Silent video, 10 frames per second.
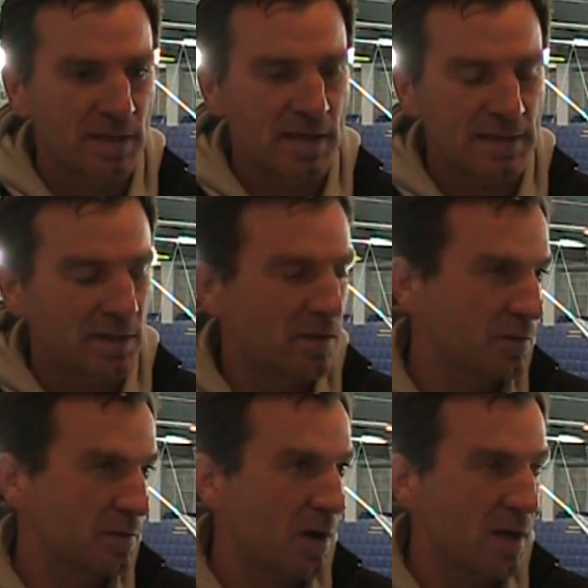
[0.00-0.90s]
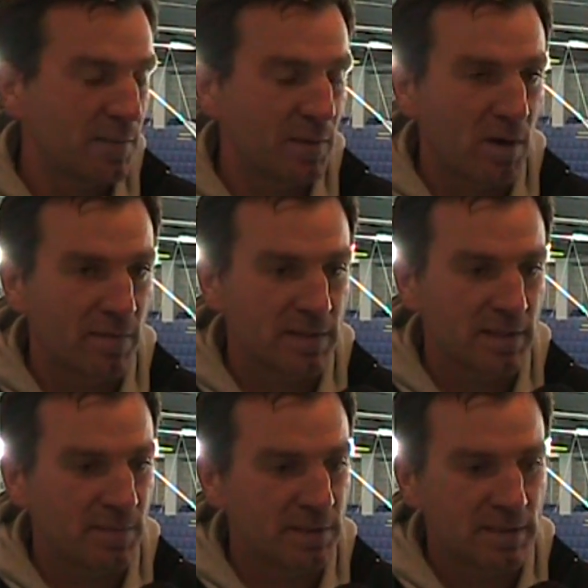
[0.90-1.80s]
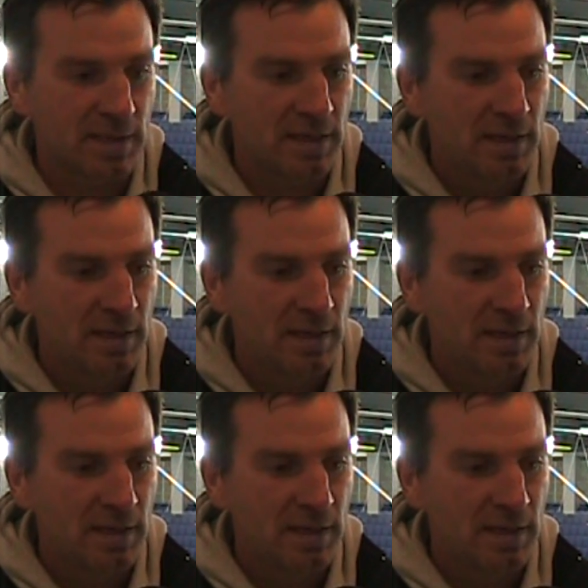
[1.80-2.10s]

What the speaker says: and also as a hockey player, obviously. But